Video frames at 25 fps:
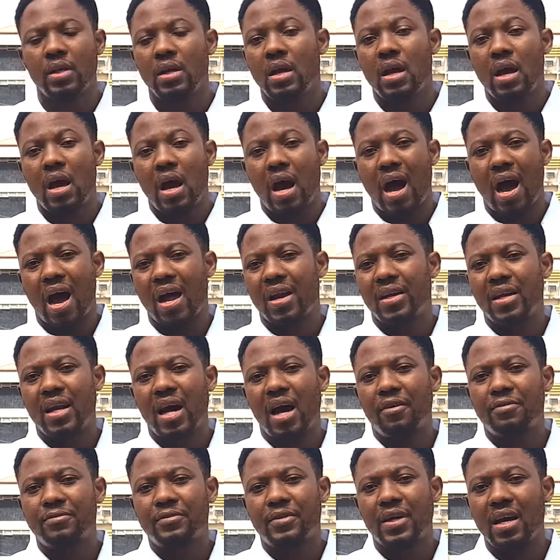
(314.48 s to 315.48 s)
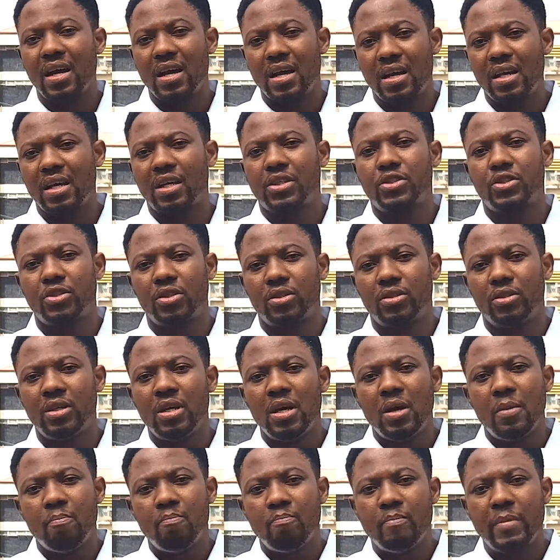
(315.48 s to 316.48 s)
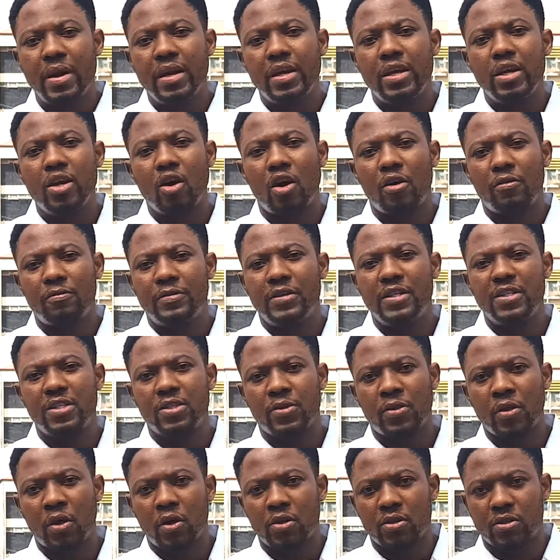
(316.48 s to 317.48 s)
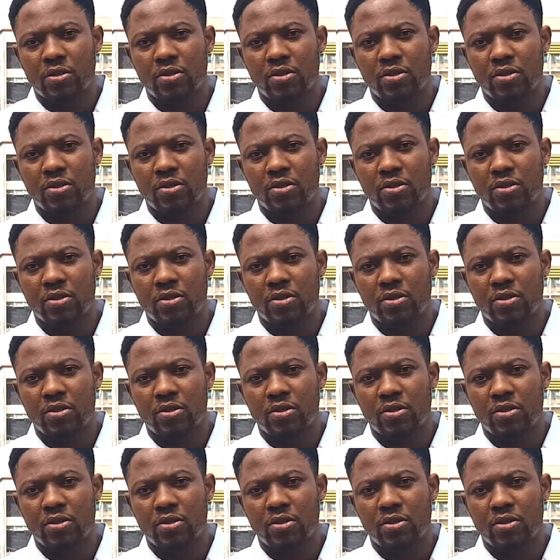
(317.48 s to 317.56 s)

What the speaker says: And after election, many of these thugs